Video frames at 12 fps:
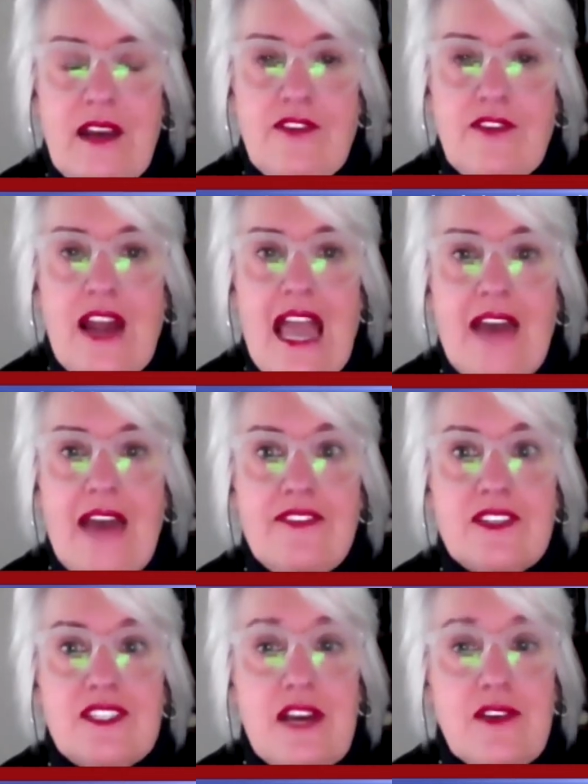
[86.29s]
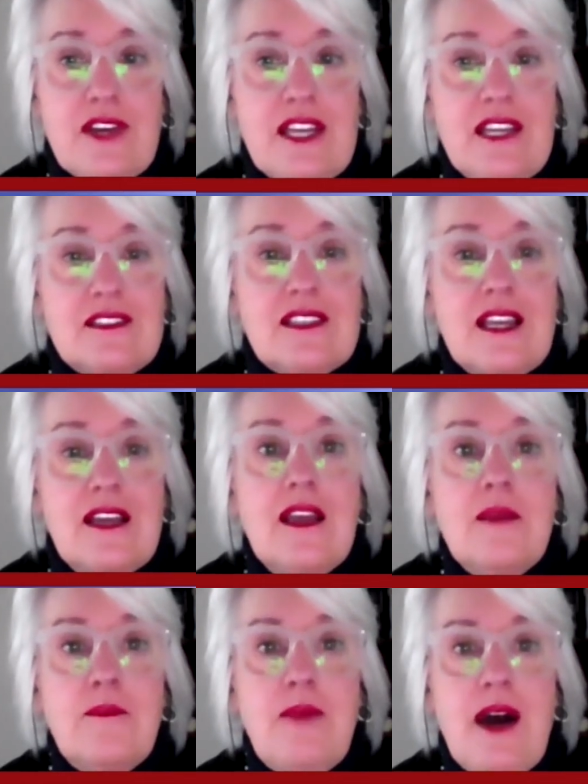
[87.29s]
of our adversaries,
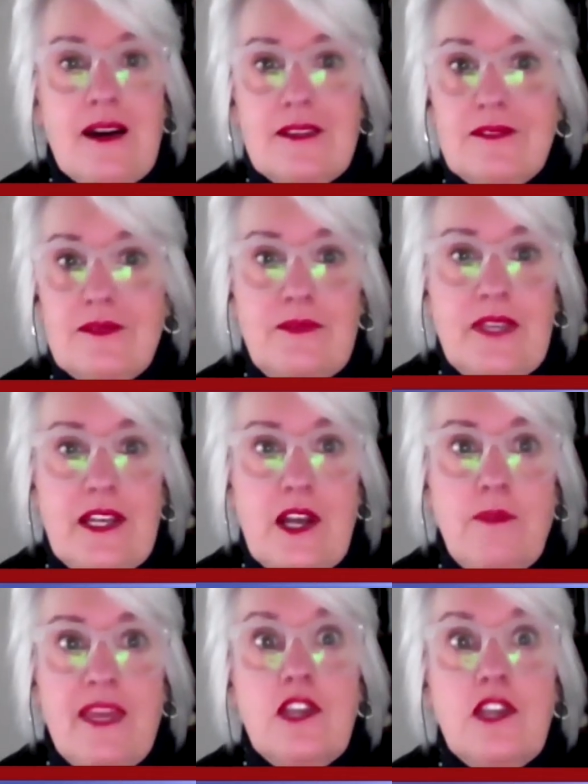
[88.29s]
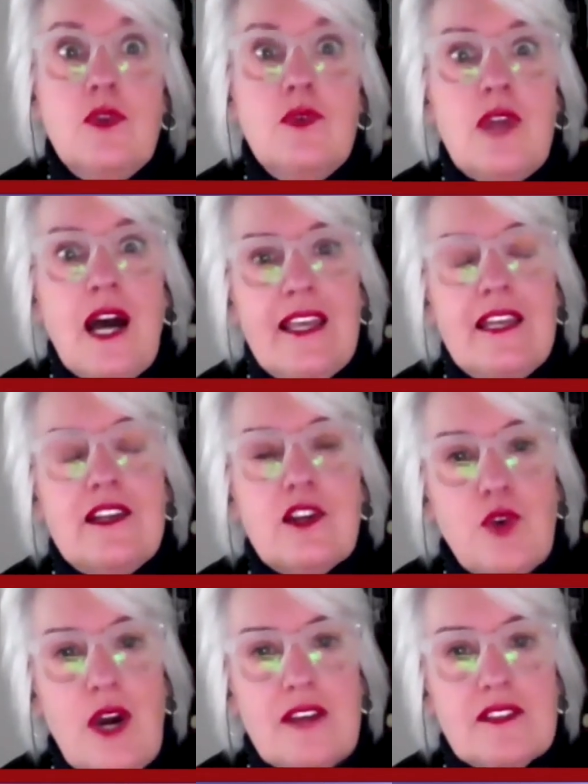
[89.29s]
being united
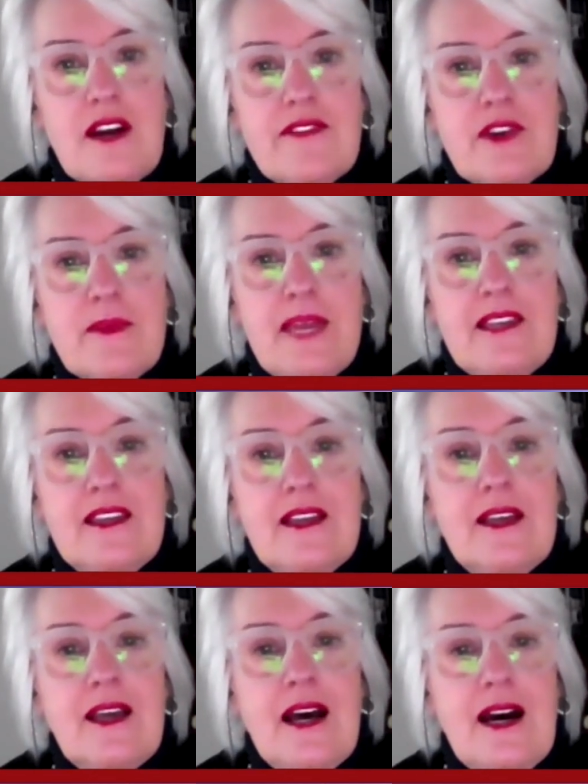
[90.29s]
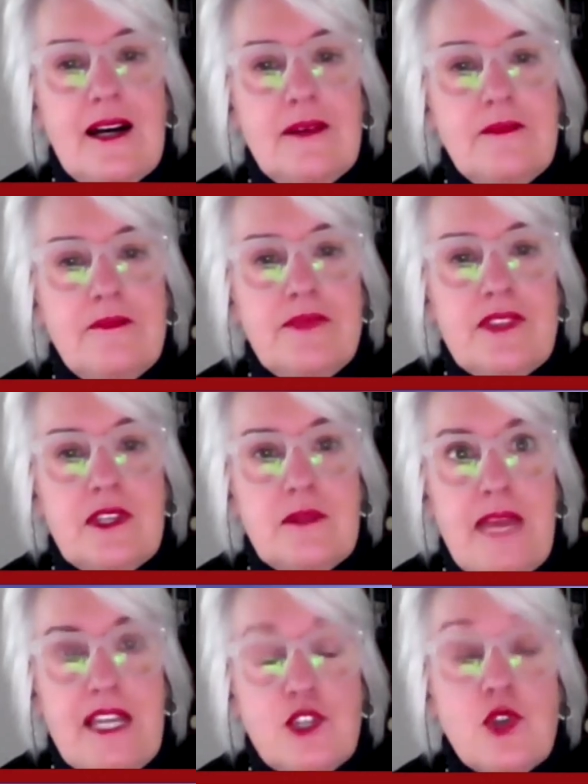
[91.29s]
across government to
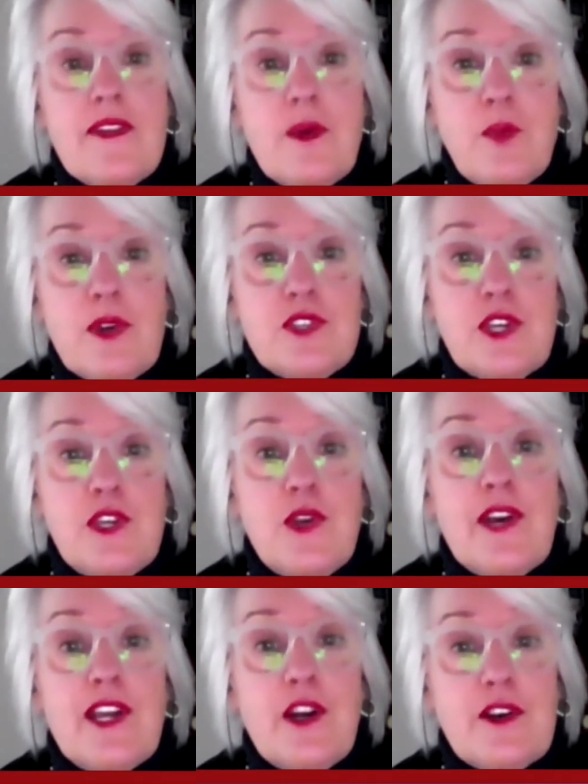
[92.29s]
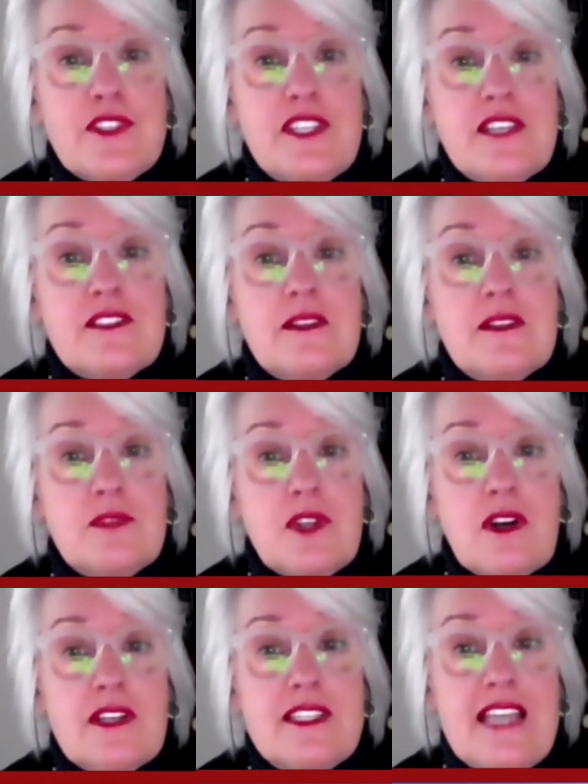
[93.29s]
make sure that we're securing our systems,
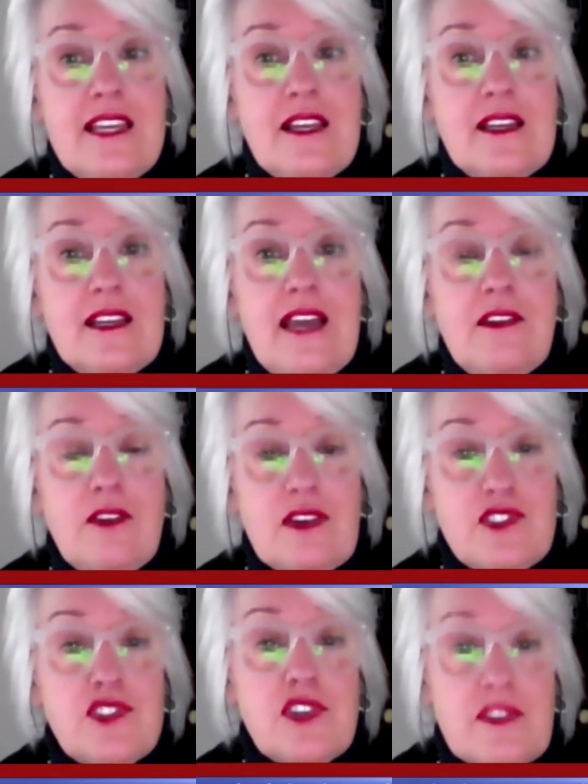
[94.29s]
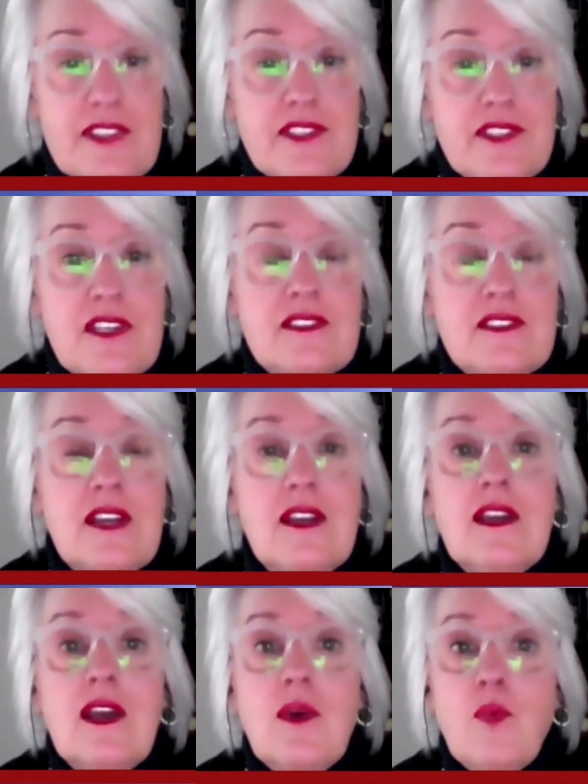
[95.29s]
our data, and our services.
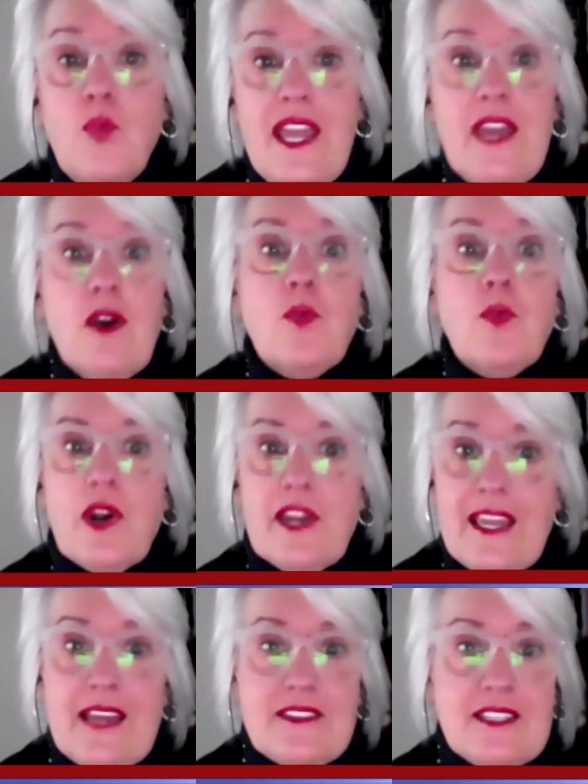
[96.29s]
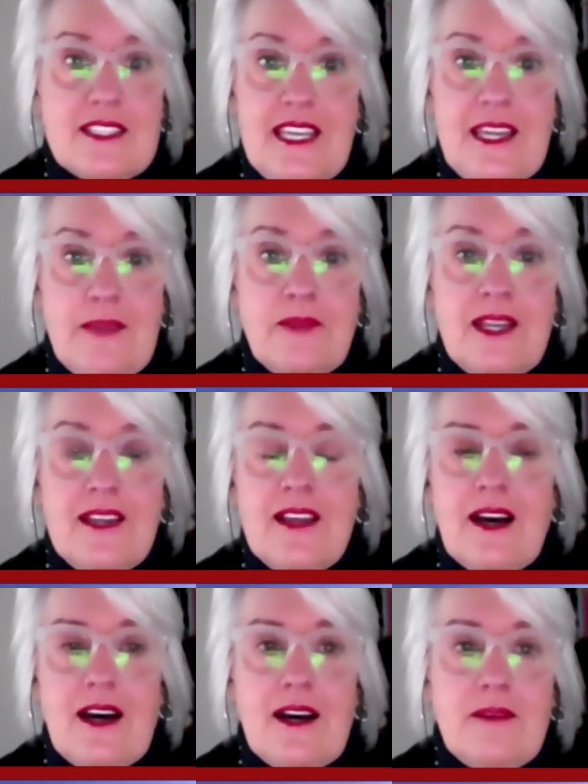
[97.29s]
We are working as a team.
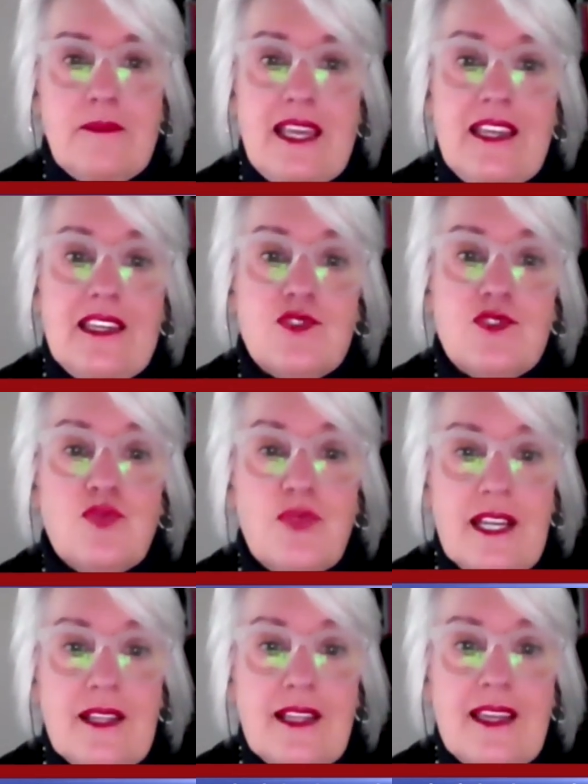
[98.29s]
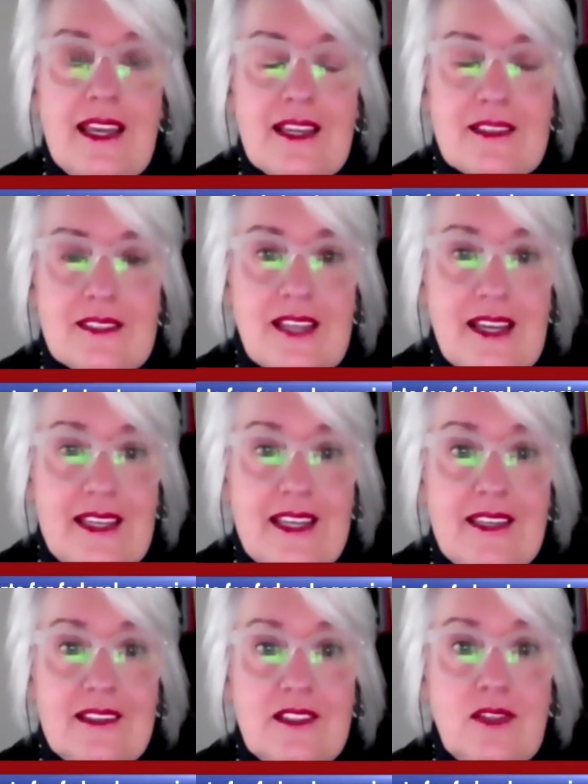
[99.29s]
It is really
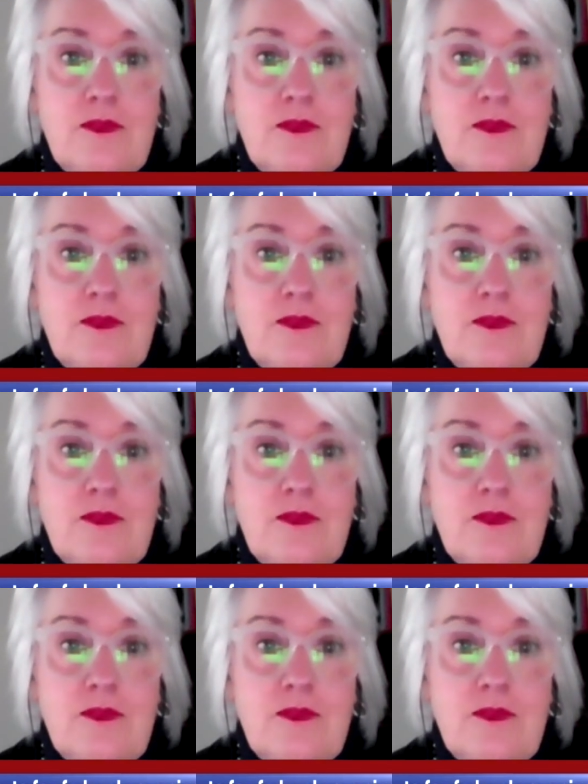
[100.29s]
exciting to